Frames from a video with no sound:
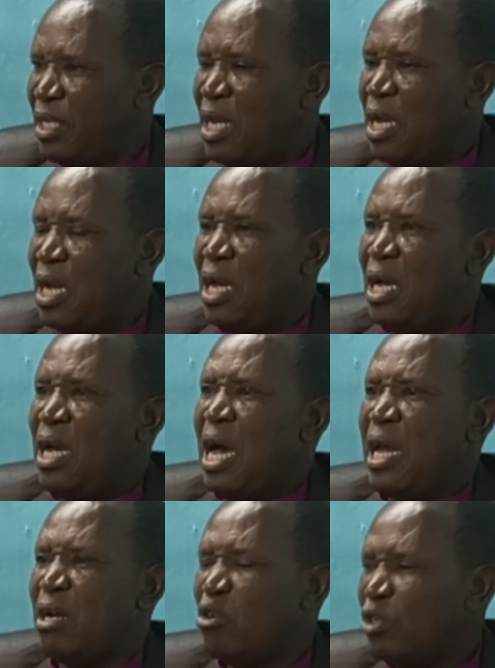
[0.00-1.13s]
and
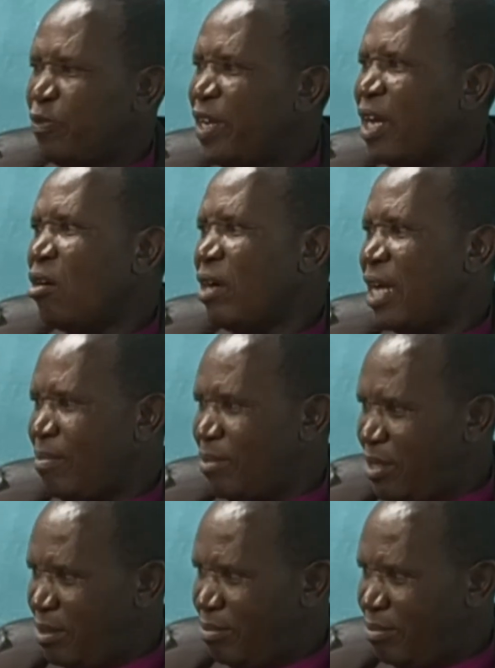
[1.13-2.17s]
not feel condemned.